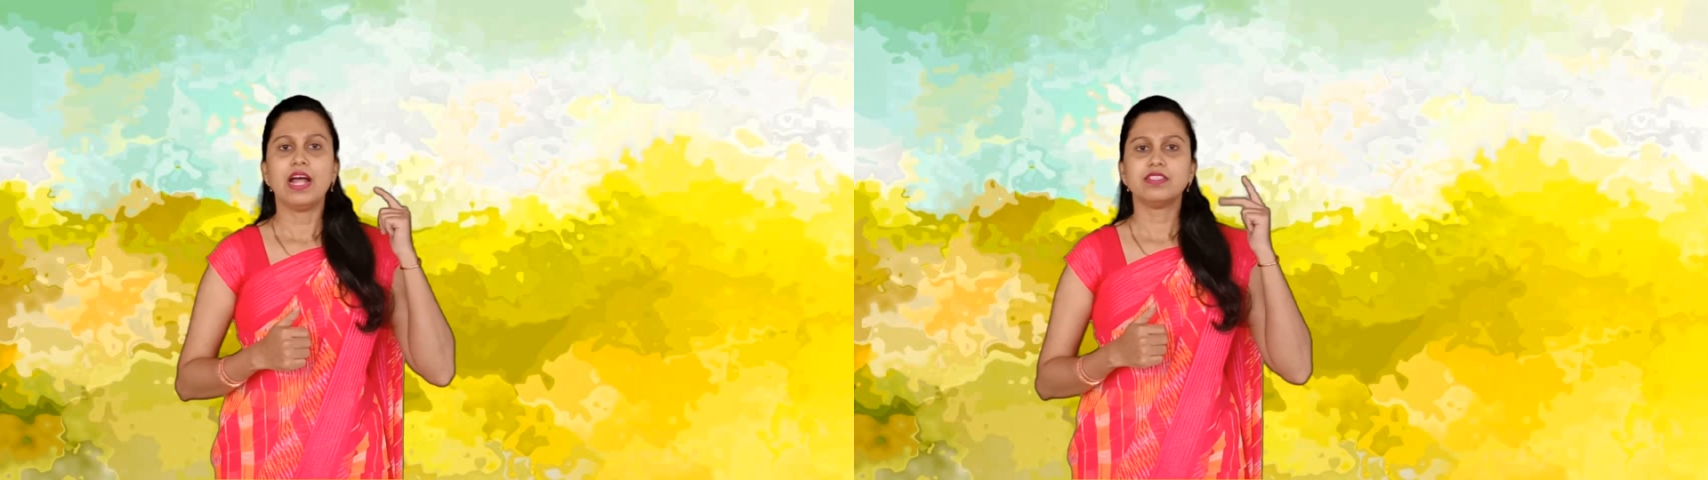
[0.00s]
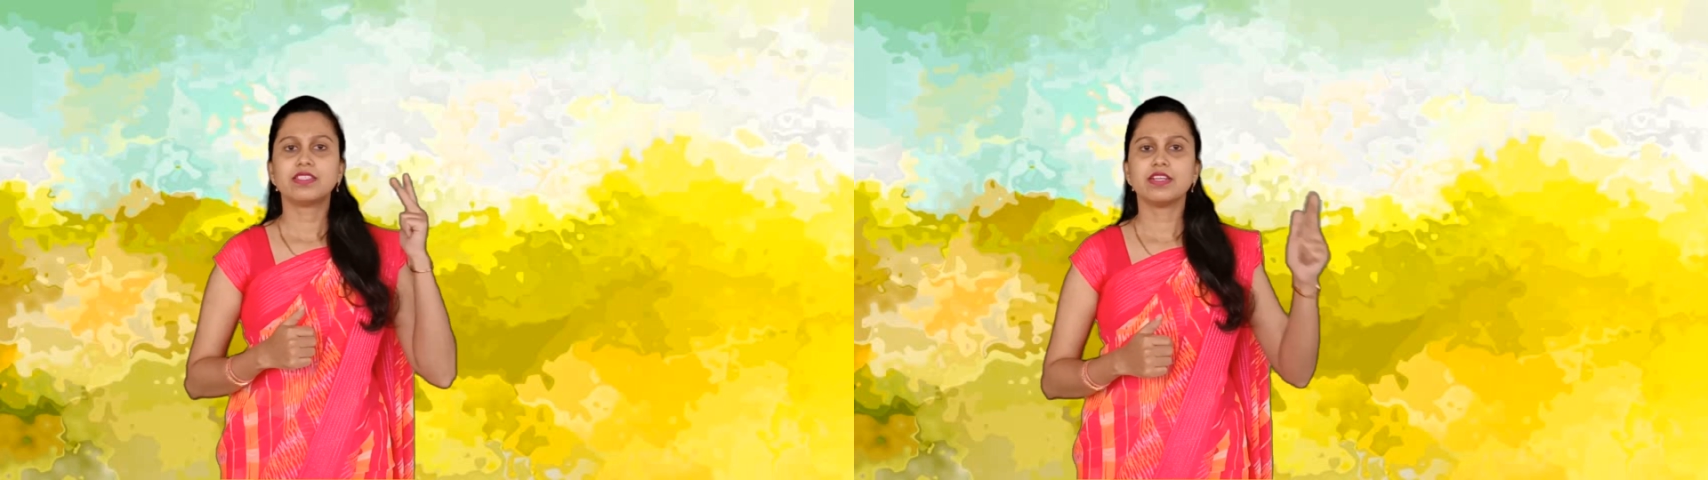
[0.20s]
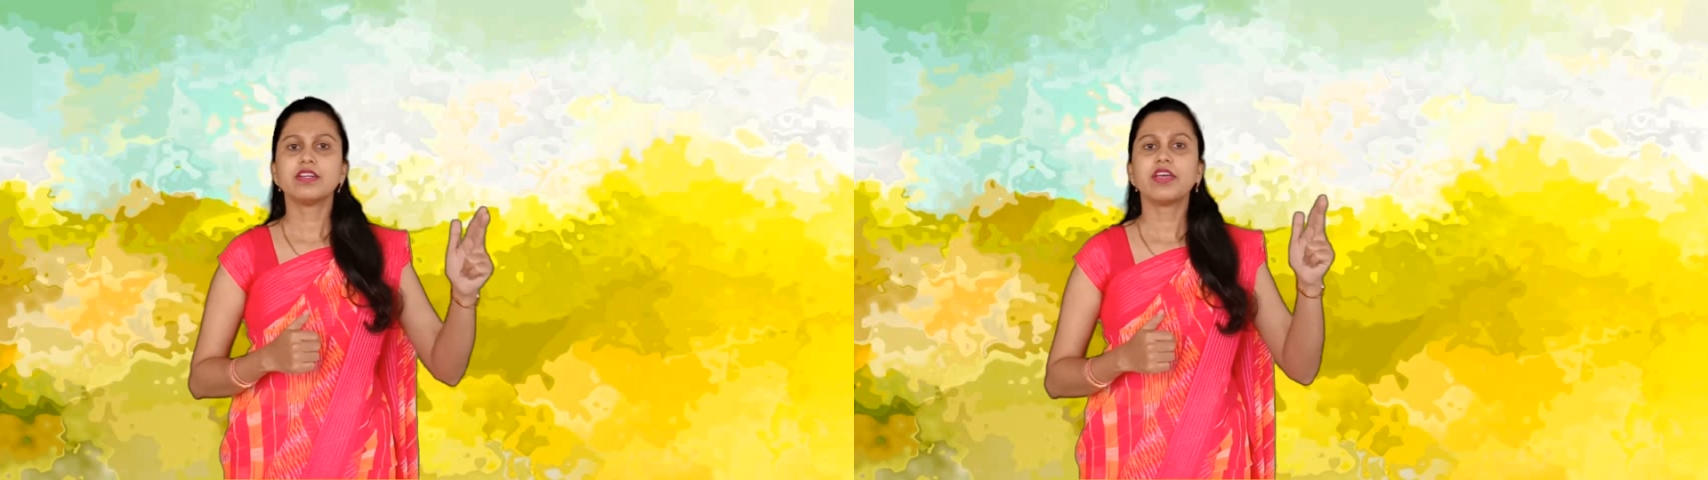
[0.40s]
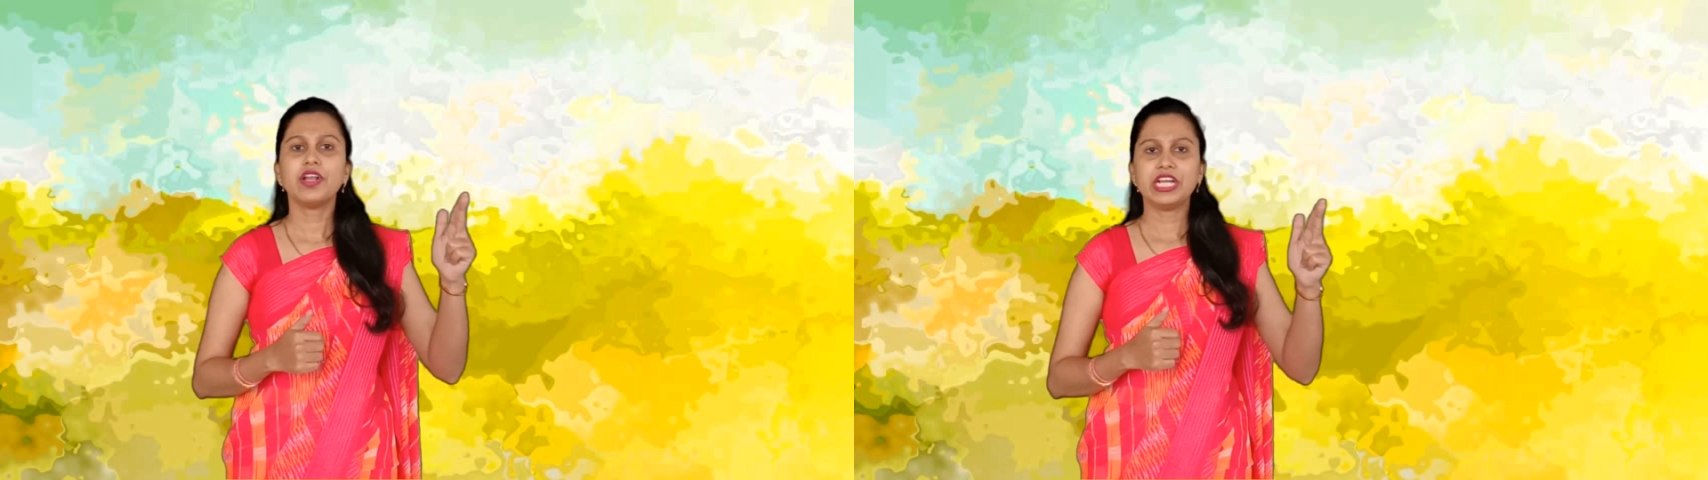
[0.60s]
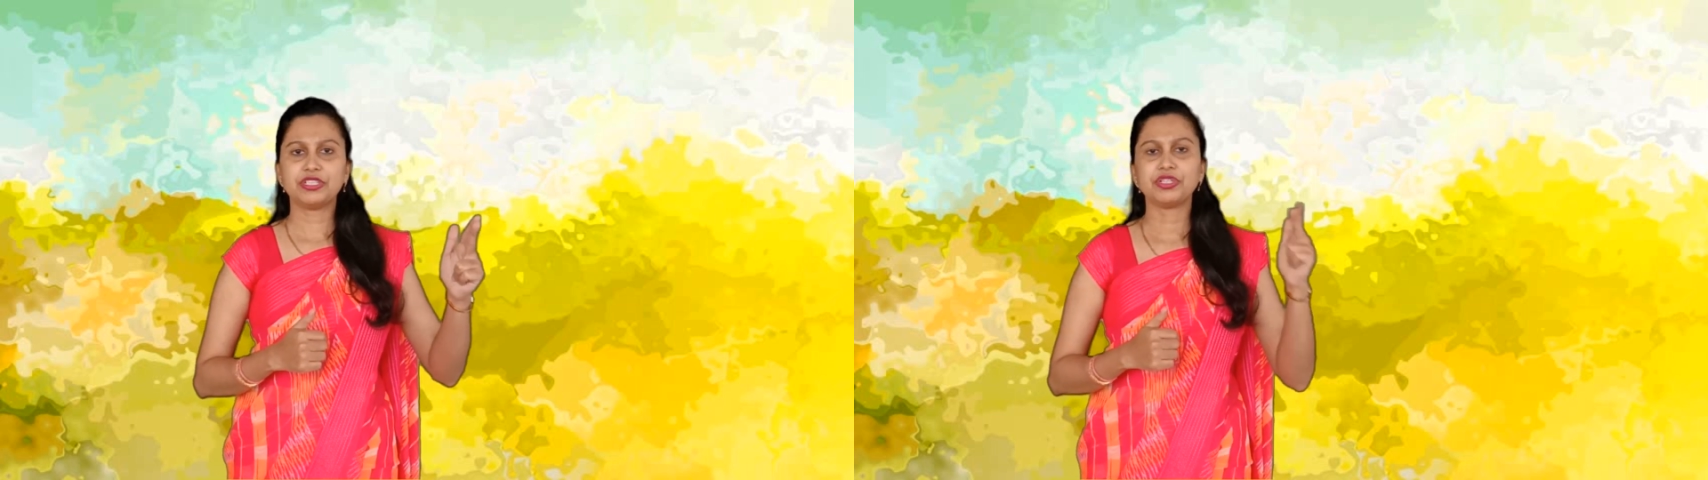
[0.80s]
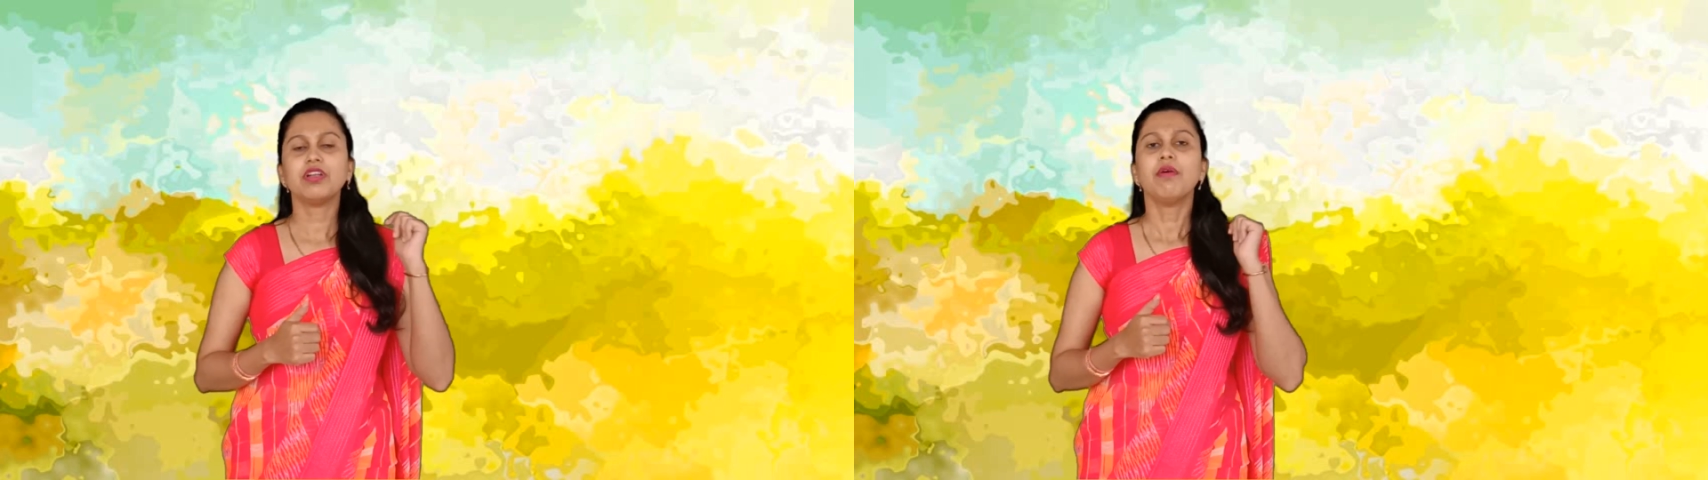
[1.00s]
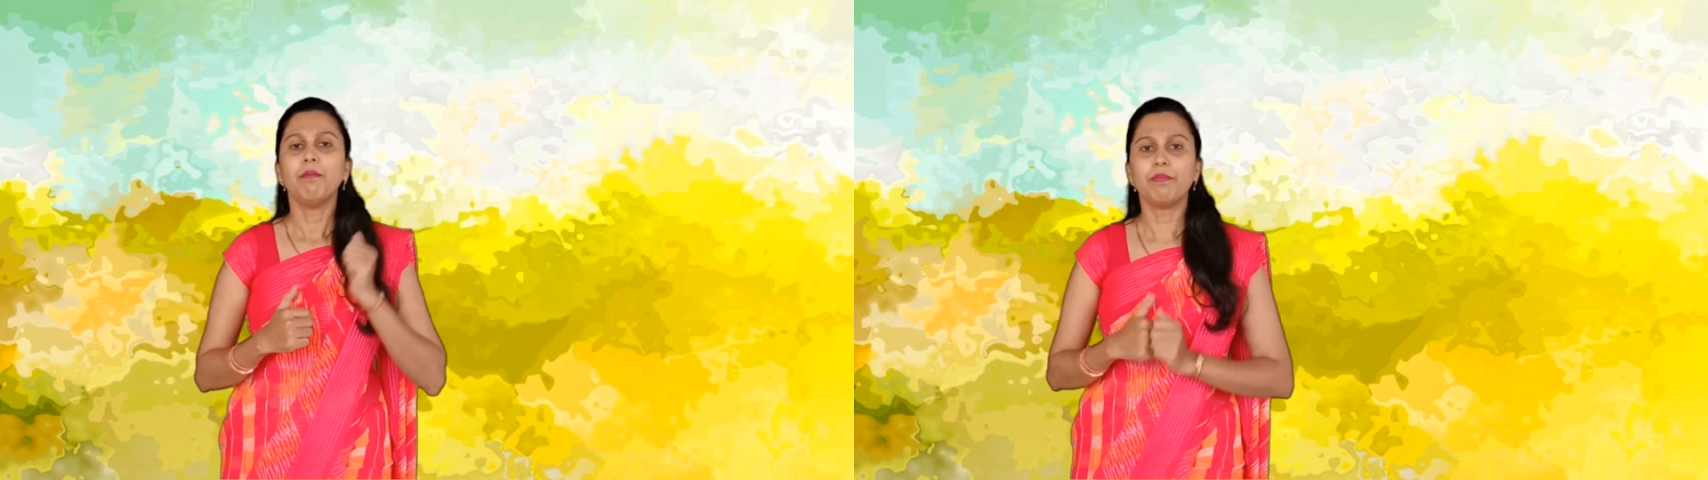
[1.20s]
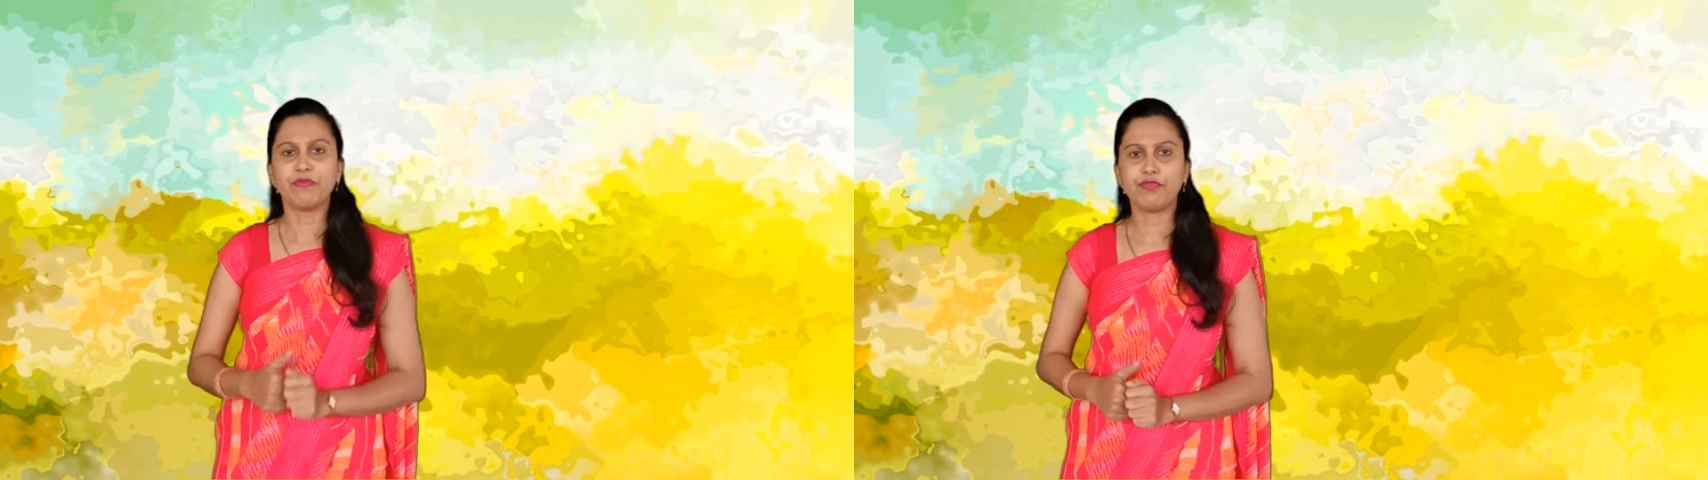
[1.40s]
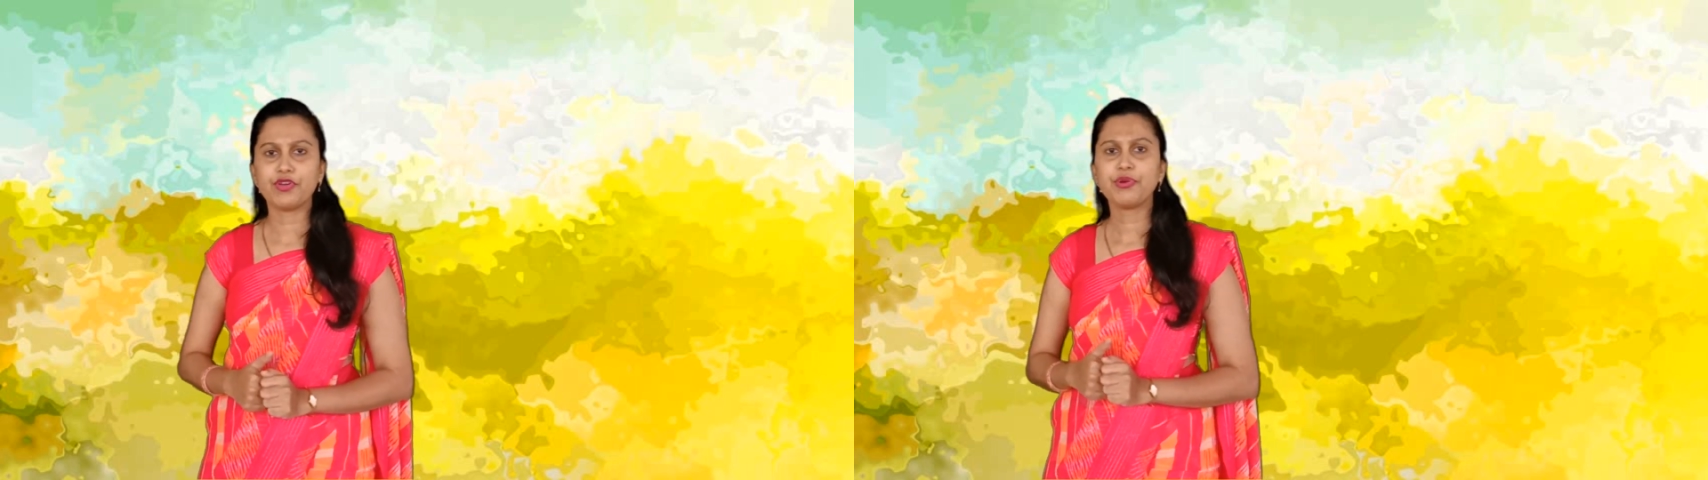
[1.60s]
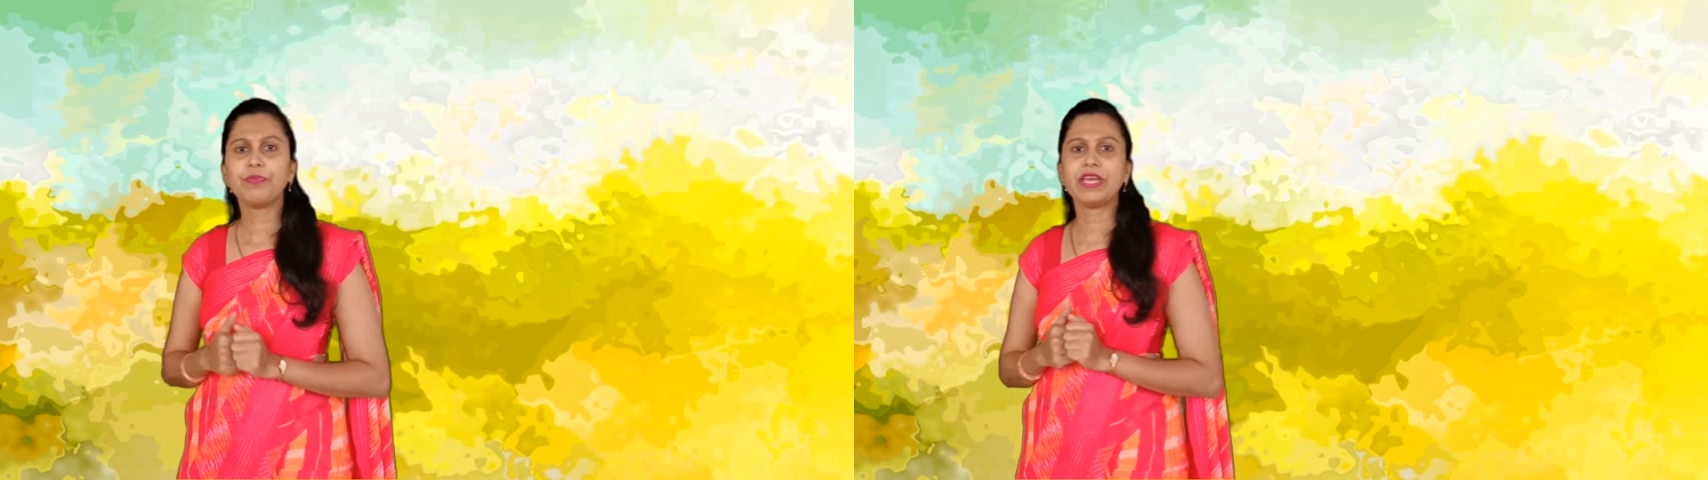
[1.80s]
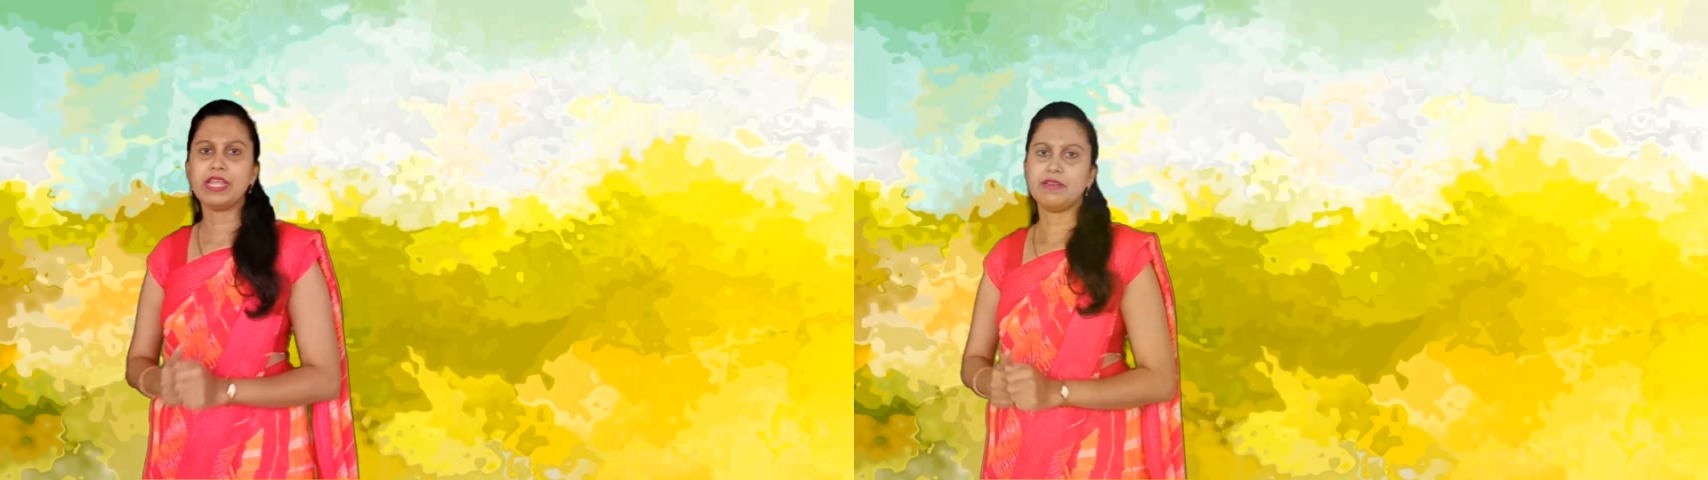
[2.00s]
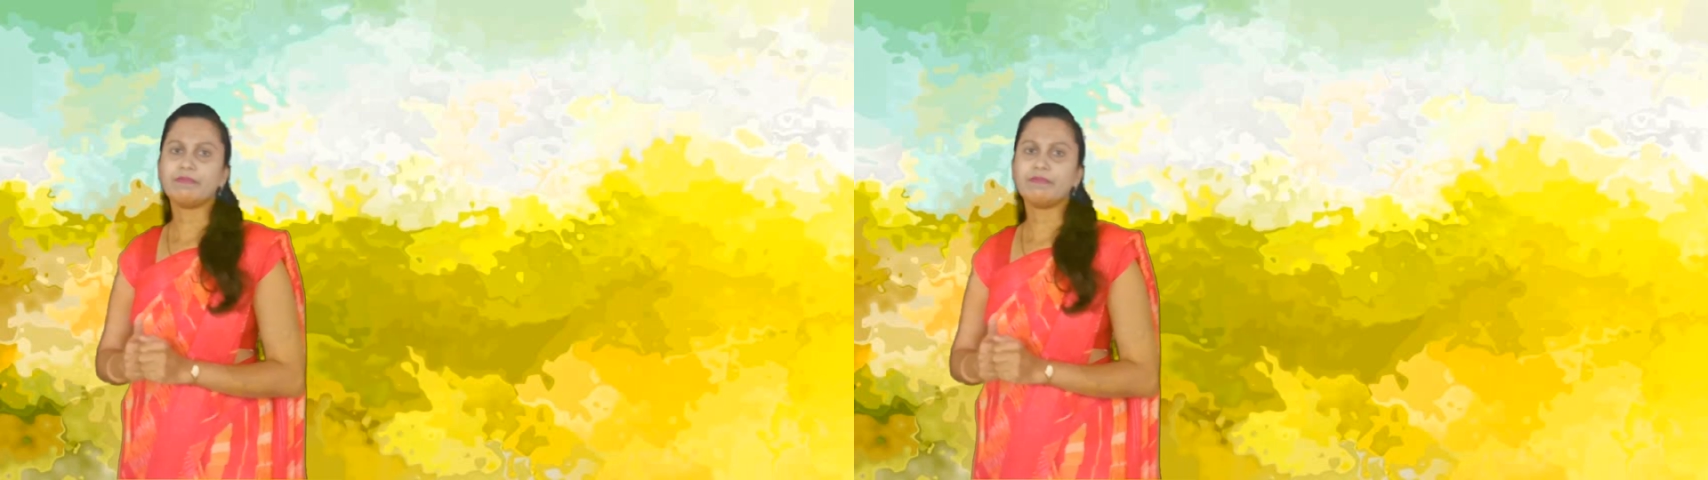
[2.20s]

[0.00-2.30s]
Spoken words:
circulation before you begin.